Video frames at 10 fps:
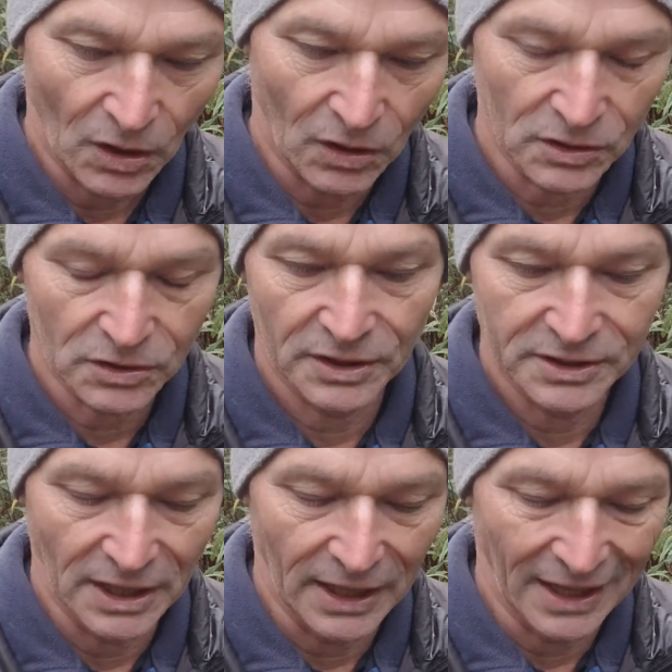I'll
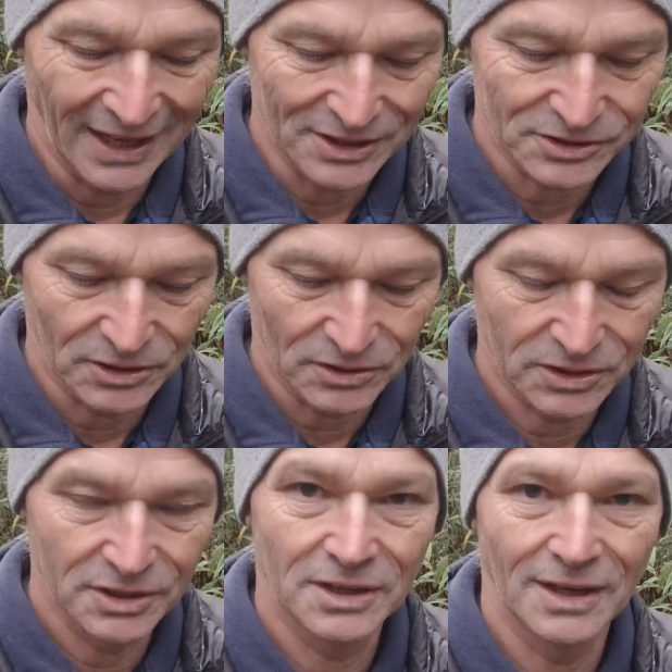clean that out. Actually, I'll
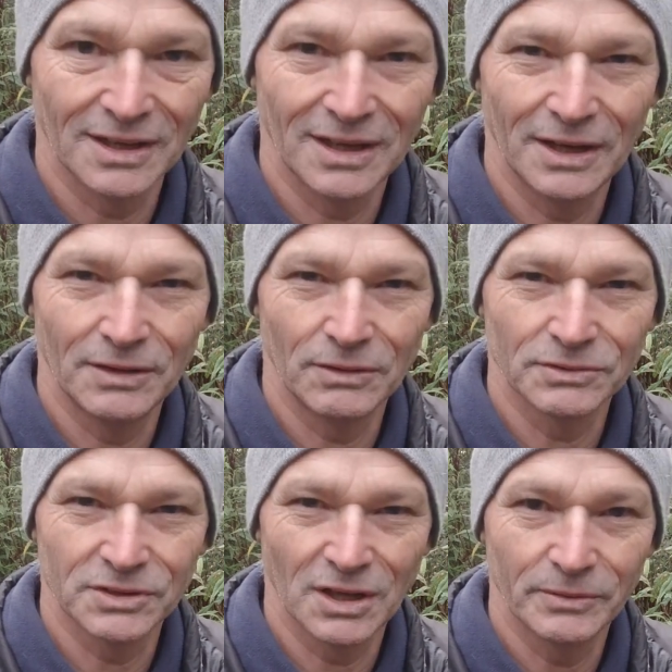clean it out later
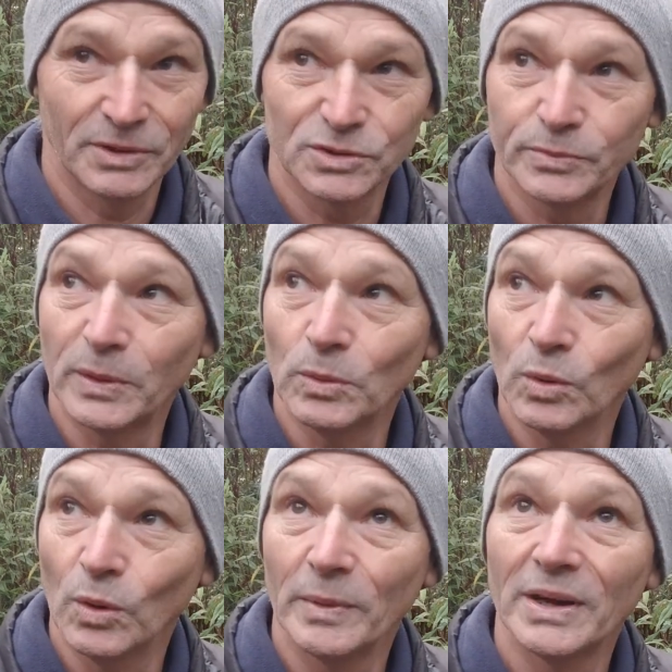on today when it's a bit
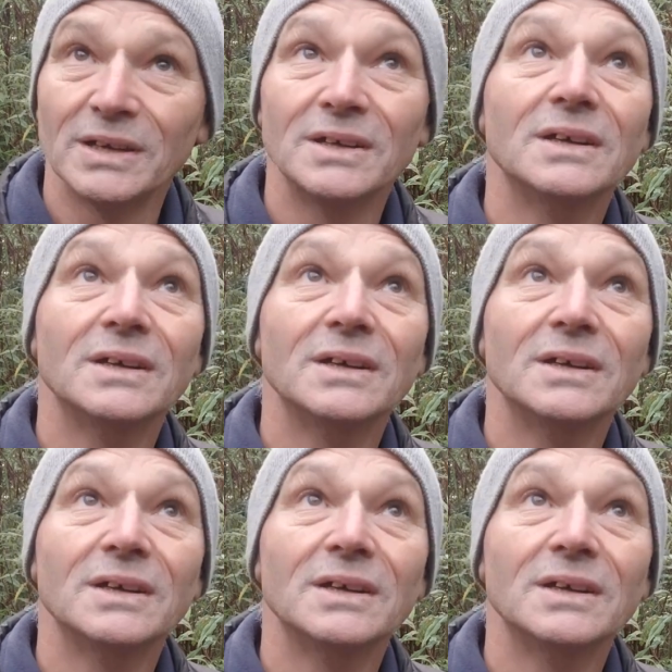warmer.